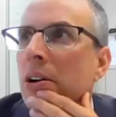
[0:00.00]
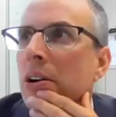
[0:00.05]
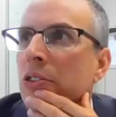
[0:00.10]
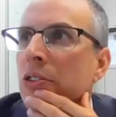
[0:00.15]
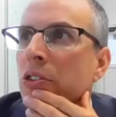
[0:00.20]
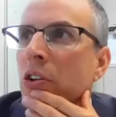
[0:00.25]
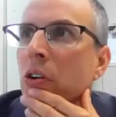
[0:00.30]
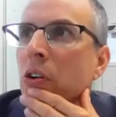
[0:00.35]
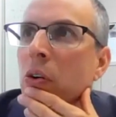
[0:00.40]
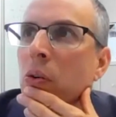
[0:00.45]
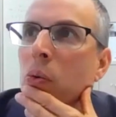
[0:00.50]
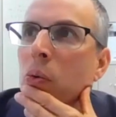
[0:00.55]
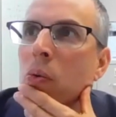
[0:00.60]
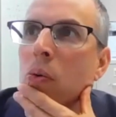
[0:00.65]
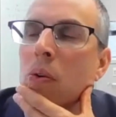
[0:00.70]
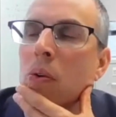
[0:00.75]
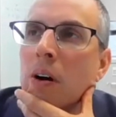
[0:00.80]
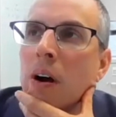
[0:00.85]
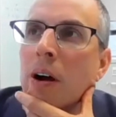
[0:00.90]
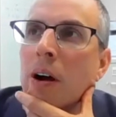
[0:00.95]

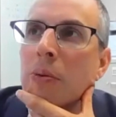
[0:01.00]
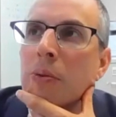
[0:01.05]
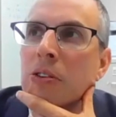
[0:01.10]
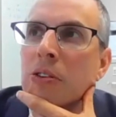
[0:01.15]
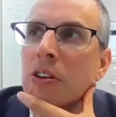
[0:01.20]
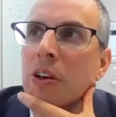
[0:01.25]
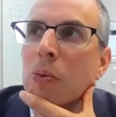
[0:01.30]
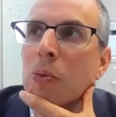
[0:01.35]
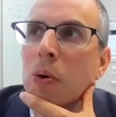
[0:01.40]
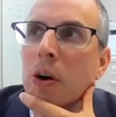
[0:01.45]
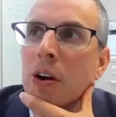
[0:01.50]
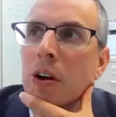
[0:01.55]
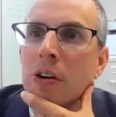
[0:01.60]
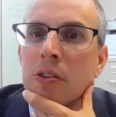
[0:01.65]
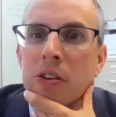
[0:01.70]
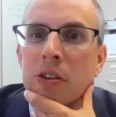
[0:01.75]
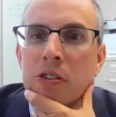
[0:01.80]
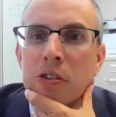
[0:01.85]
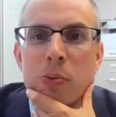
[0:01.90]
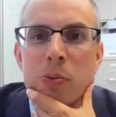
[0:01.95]
So I would say, what are
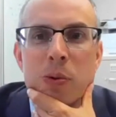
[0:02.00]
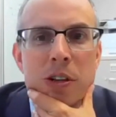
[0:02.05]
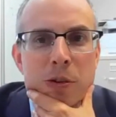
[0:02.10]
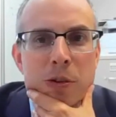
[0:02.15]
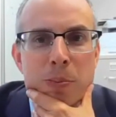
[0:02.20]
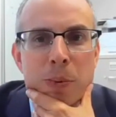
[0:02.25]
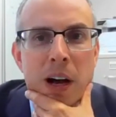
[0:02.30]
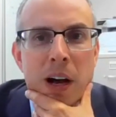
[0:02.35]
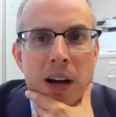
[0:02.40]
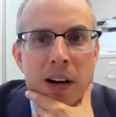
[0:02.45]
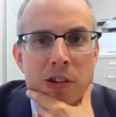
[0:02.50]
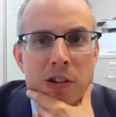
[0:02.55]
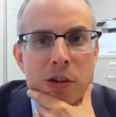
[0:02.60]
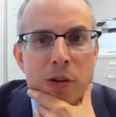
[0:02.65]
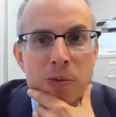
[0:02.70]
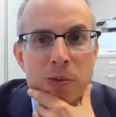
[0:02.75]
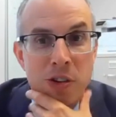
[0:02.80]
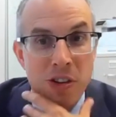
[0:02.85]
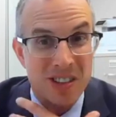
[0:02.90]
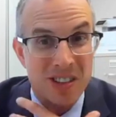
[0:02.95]
the sweet spot in
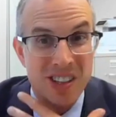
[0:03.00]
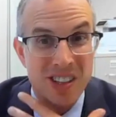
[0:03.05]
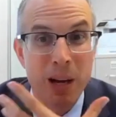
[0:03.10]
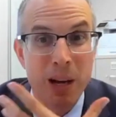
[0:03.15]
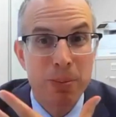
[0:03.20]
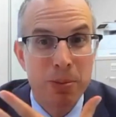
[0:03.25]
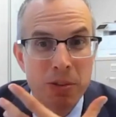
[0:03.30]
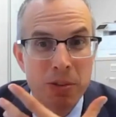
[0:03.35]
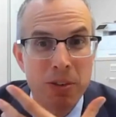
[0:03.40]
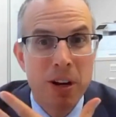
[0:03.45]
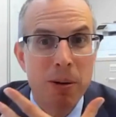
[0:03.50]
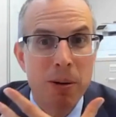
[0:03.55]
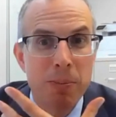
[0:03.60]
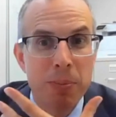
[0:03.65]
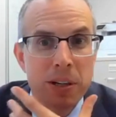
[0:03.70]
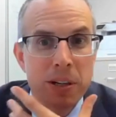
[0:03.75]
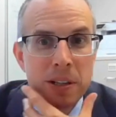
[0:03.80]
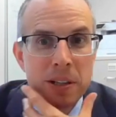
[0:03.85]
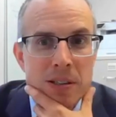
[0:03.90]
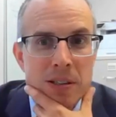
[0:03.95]
terms of the types of
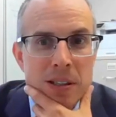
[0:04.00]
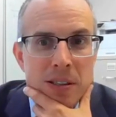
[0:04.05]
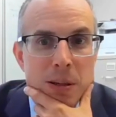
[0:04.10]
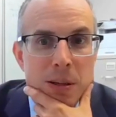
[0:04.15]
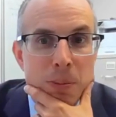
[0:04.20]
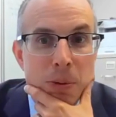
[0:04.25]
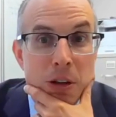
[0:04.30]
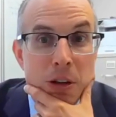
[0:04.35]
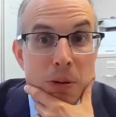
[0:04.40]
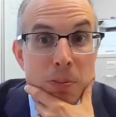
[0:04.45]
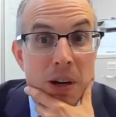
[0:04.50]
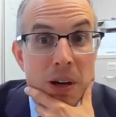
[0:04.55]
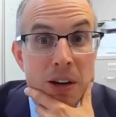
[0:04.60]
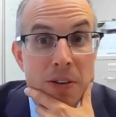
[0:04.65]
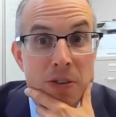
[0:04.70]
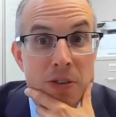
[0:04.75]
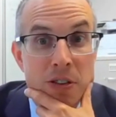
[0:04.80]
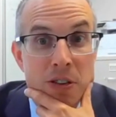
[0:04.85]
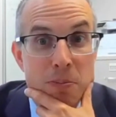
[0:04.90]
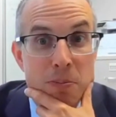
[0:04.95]
companies that typically
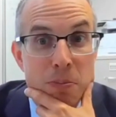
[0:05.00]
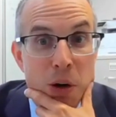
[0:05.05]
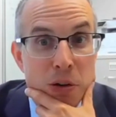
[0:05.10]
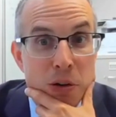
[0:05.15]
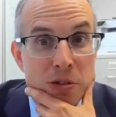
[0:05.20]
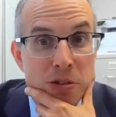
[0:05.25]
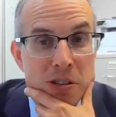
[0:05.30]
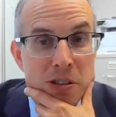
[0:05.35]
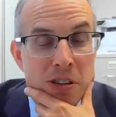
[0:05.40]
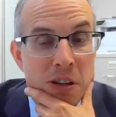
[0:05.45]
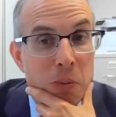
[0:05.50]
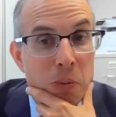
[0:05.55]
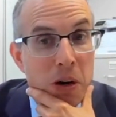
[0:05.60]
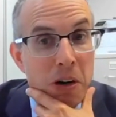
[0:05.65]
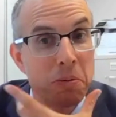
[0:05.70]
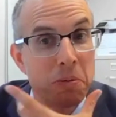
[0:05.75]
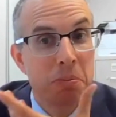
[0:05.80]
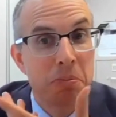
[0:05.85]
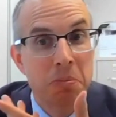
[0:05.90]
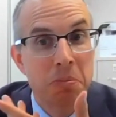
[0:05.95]
benefit the most? And then what
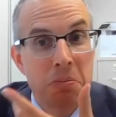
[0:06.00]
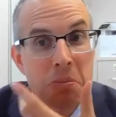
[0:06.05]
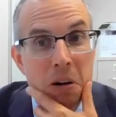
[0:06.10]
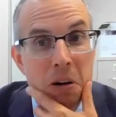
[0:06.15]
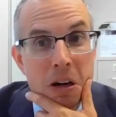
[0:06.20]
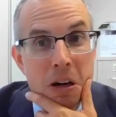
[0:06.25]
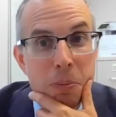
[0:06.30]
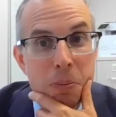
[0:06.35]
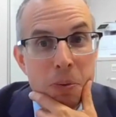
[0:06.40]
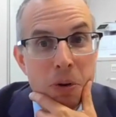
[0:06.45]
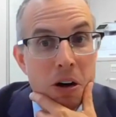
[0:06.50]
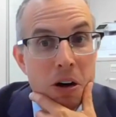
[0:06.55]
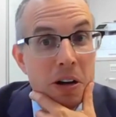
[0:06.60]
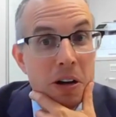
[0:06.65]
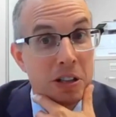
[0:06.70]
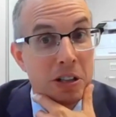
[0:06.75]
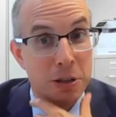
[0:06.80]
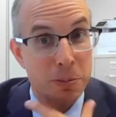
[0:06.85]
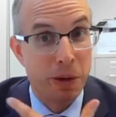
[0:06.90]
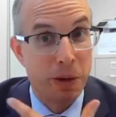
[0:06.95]
are a couple
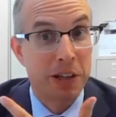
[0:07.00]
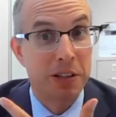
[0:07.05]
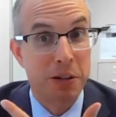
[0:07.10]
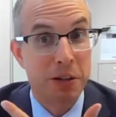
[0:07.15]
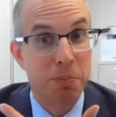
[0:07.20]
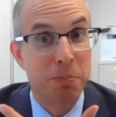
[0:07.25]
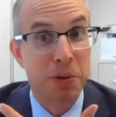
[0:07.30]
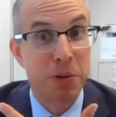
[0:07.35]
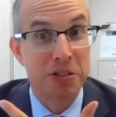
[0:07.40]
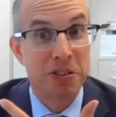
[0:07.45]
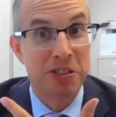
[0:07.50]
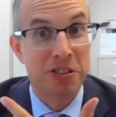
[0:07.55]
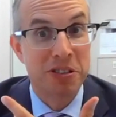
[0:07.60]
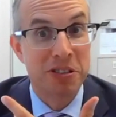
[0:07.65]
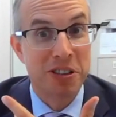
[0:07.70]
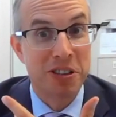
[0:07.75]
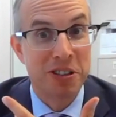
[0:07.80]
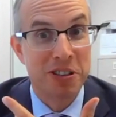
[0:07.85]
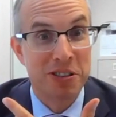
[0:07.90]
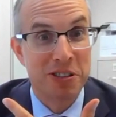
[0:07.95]
unexpected
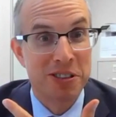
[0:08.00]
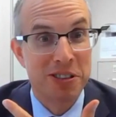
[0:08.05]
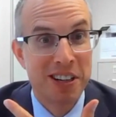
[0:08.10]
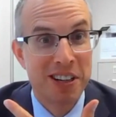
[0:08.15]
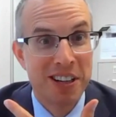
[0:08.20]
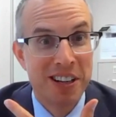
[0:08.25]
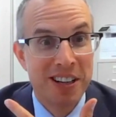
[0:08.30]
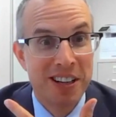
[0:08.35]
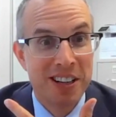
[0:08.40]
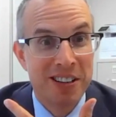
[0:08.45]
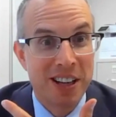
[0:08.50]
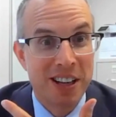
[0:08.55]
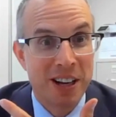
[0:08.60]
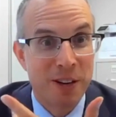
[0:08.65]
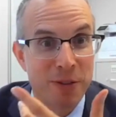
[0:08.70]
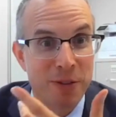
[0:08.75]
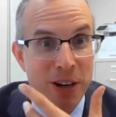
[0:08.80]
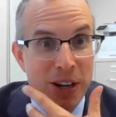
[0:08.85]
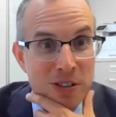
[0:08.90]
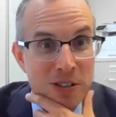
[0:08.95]
businesses that
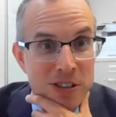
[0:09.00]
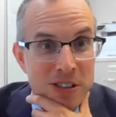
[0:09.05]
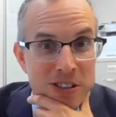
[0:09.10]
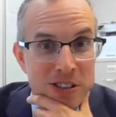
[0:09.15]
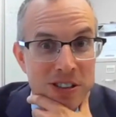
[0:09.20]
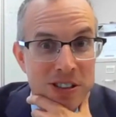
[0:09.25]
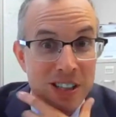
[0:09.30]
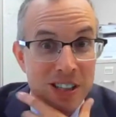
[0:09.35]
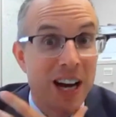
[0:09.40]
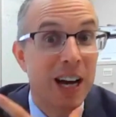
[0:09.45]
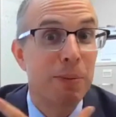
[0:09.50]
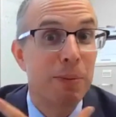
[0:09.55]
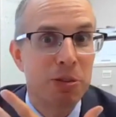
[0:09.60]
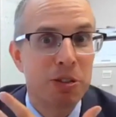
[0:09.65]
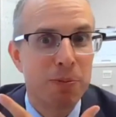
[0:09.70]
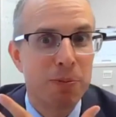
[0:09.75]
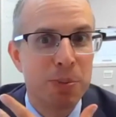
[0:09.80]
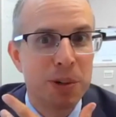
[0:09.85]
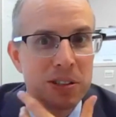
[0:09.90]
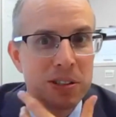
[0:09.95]
have found types
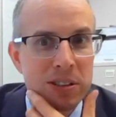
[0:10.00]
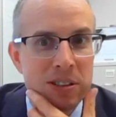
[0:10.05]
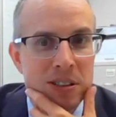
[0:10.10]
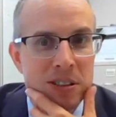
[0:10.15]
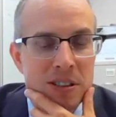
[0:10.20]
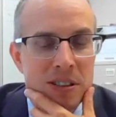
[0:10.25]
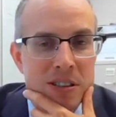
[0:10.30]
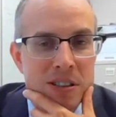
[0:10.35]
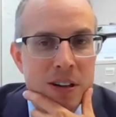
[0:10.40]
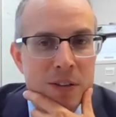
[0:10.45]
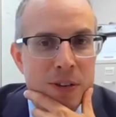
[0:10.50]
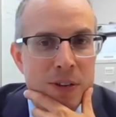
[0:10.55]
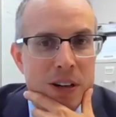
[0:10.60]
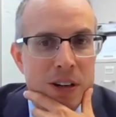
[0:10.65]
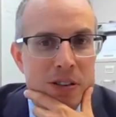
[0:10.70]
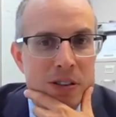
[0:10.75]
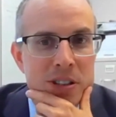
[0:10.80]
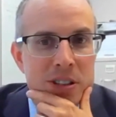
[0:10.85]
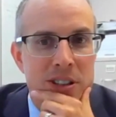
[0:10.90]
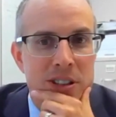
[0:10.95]
of businesses that have
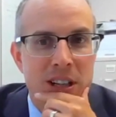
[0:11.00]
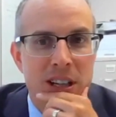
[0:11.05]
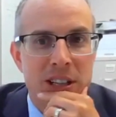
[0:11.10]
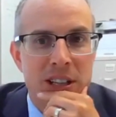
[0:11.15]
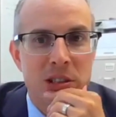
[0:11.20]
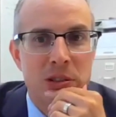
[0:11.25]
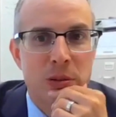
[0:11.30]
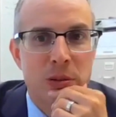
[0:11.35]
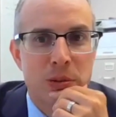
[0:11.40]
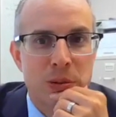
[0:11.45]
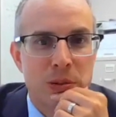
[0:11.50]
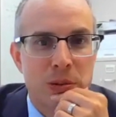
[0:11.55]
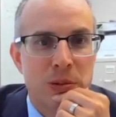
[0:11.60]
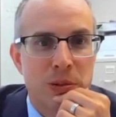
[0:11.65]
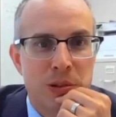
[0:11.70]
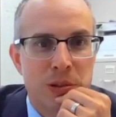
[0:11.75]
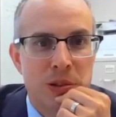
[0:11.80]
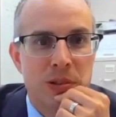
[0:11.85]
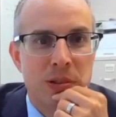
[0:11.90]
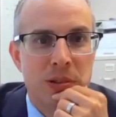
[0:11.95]
found success
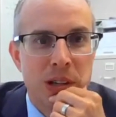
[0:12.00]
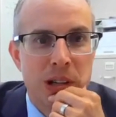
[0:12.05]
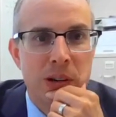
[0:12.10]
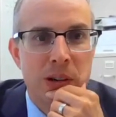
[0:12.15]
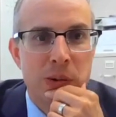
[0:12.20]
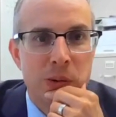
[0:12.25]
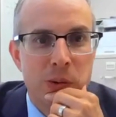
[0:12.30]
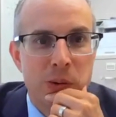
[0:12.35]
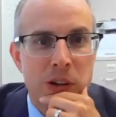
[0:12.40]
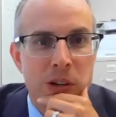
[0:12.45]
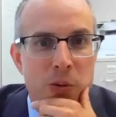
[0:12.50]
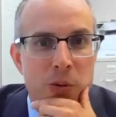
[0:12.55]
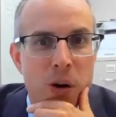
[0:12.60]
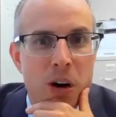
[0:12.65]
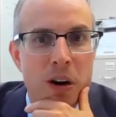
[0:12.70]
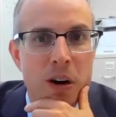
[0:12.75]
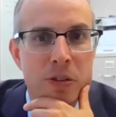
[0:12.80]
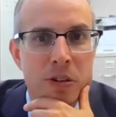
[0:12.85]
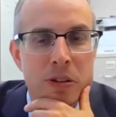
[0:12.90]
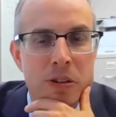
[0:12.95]
through what you
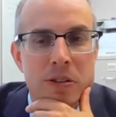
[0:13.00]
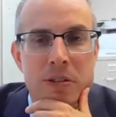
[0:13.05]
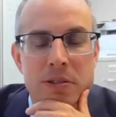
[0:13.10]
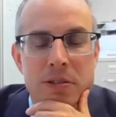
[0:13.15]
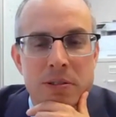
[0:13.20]
offer?